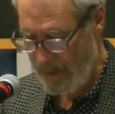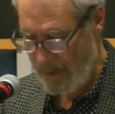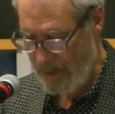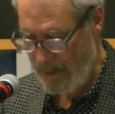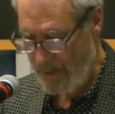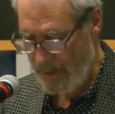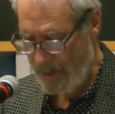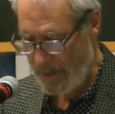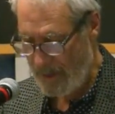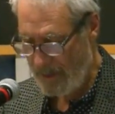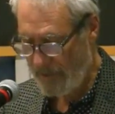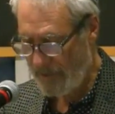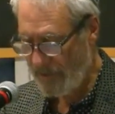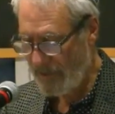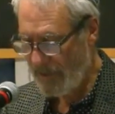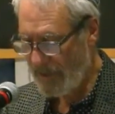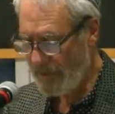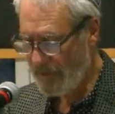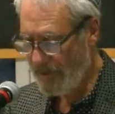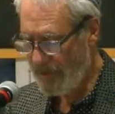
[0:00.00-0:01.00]
I
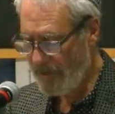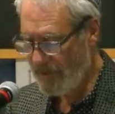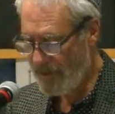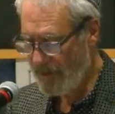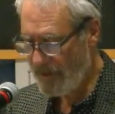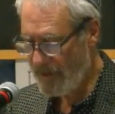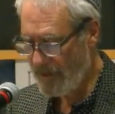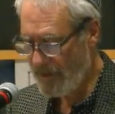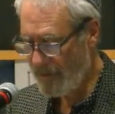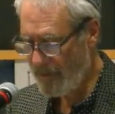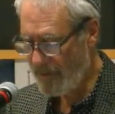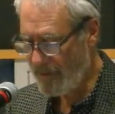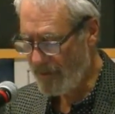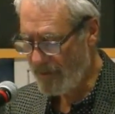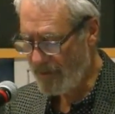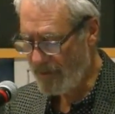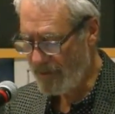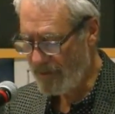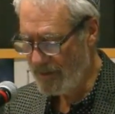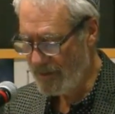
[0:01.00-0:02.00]
slept in the temple.
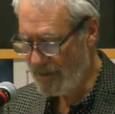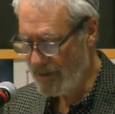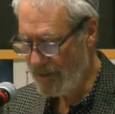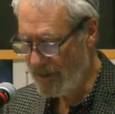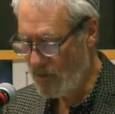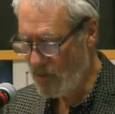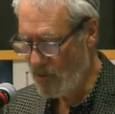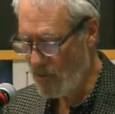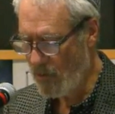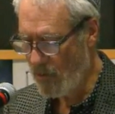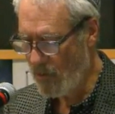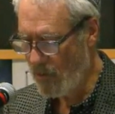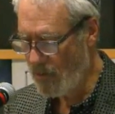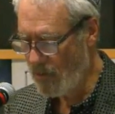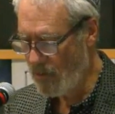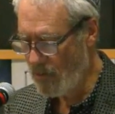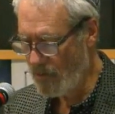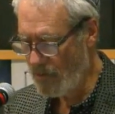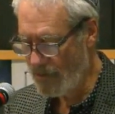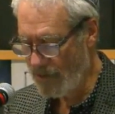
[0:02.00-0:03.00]
I grew
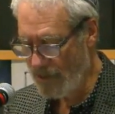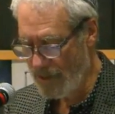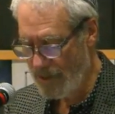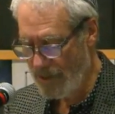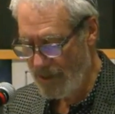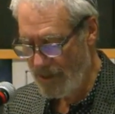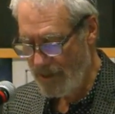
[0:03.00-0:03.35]
old.